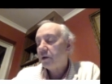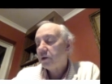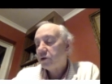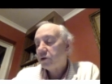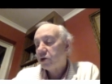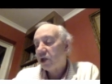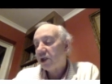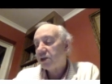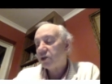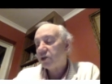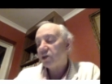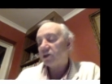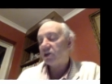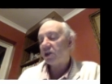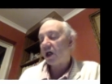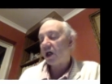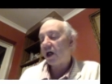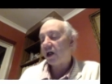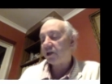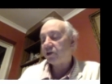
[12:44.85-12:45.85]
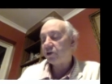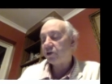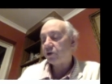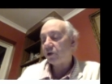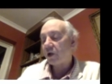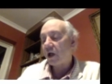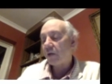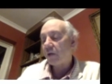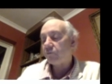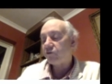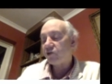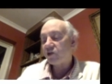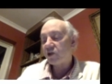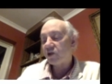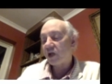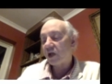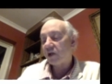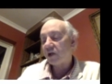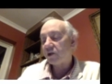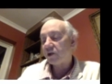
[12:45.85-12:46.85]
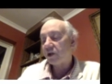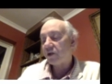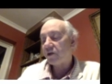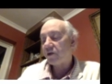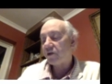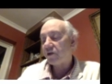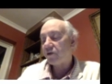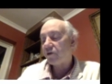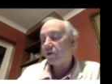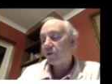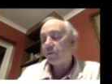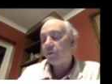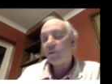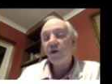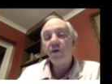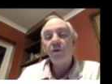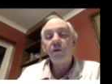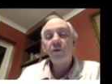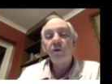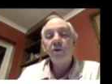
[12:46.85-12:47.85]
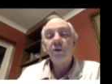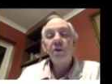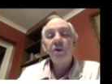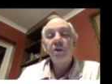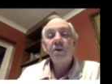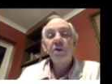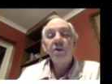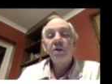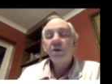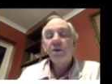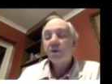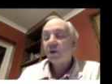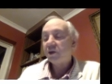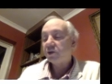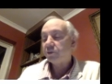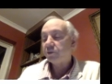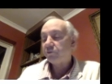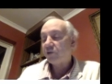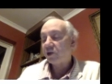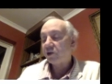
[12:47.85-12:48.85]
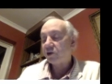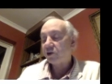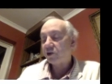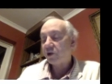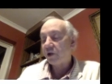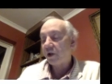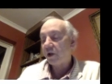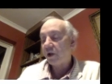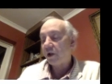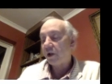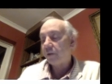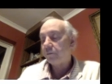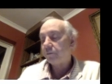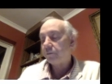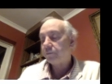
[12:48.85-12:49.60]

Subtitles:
change the signs, you'll get precisely this middle expression here.